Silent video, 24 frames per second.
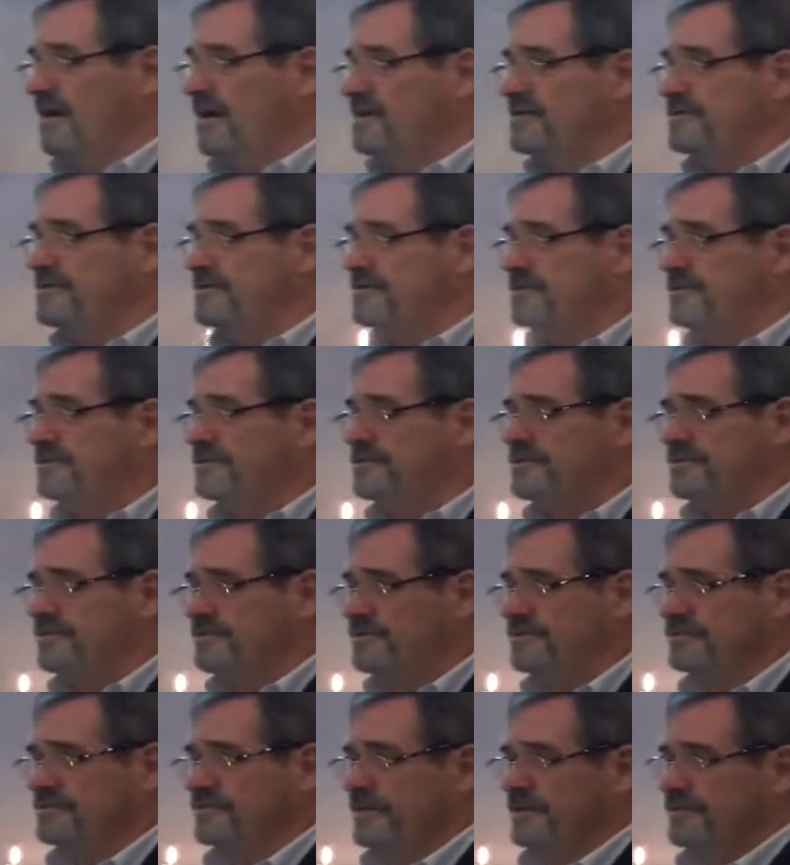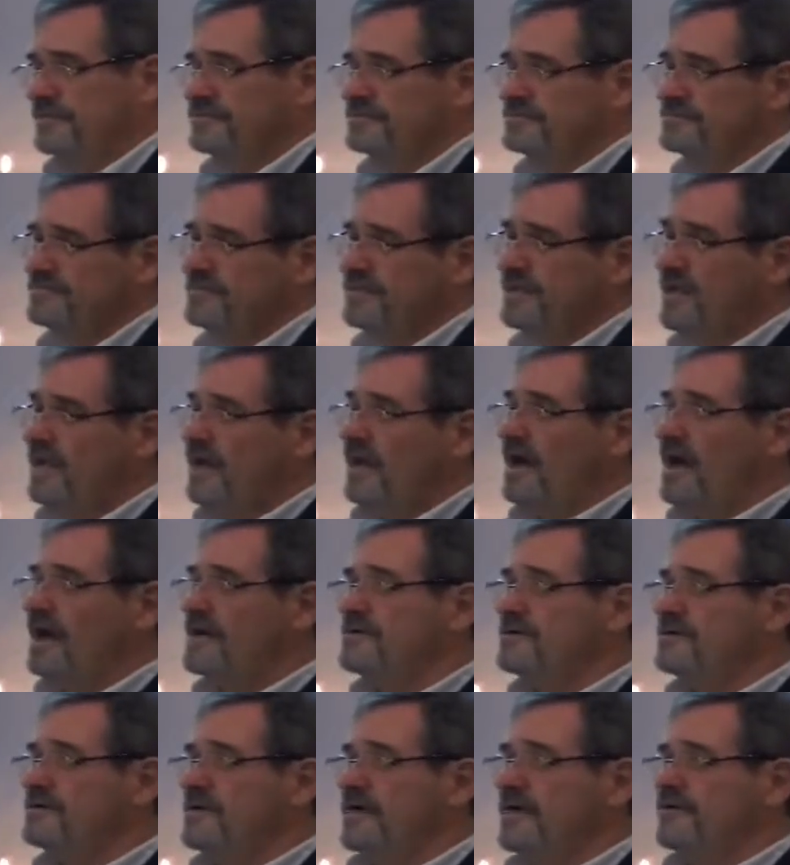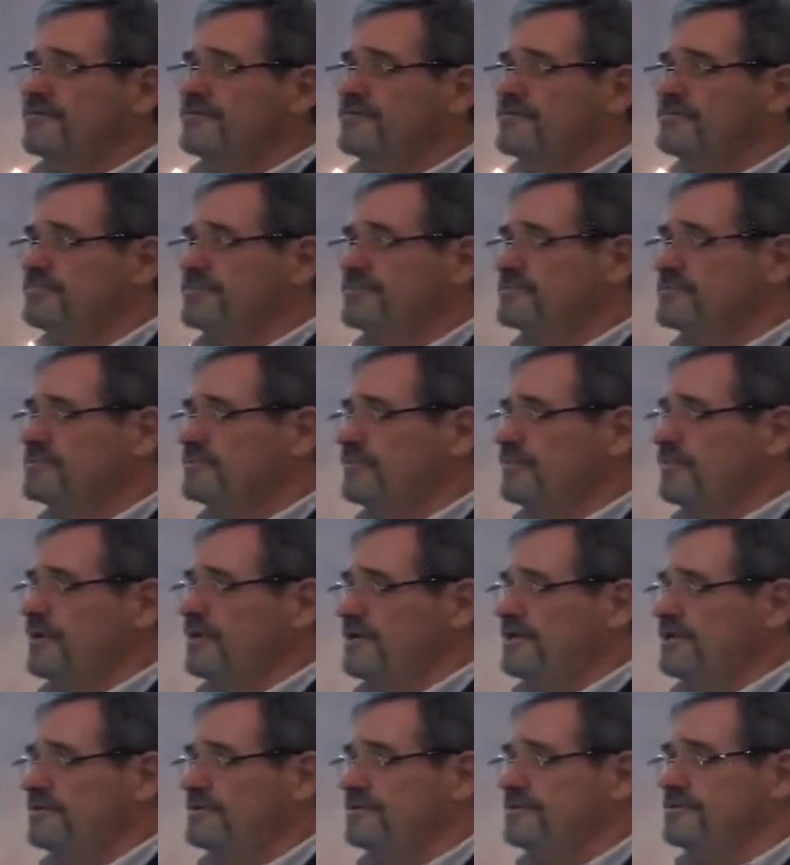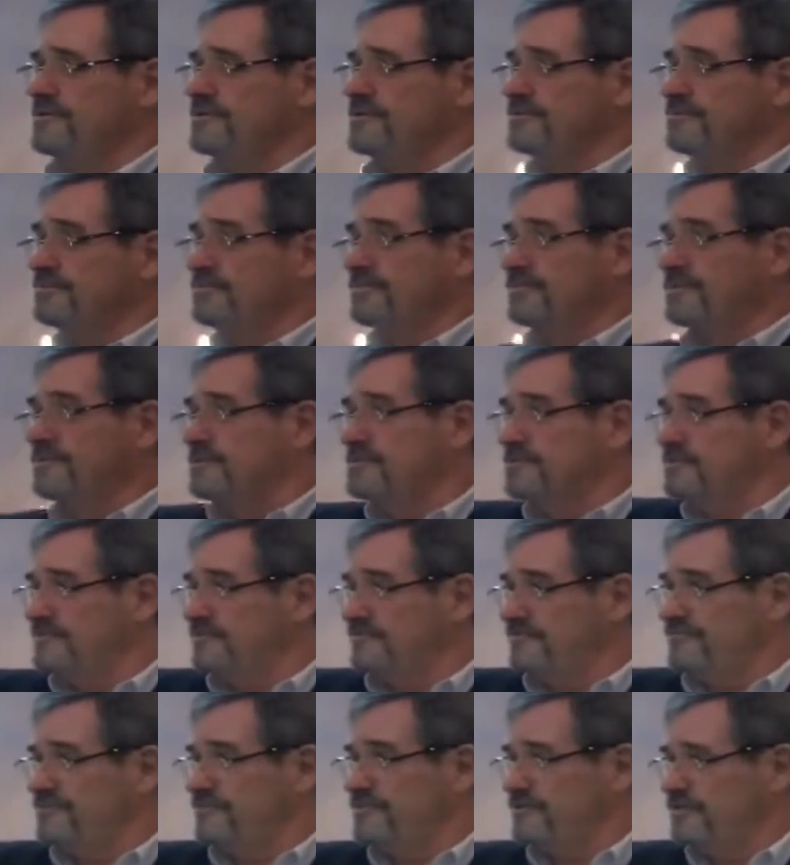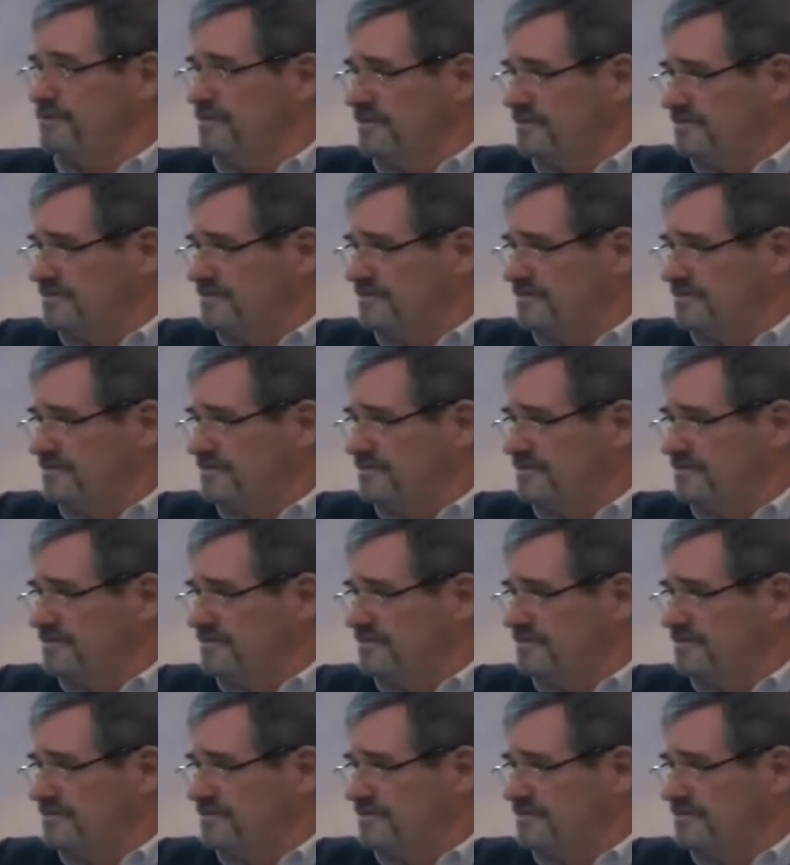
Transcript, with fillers: I know that you know. I don't have to persuade you that a breeze off the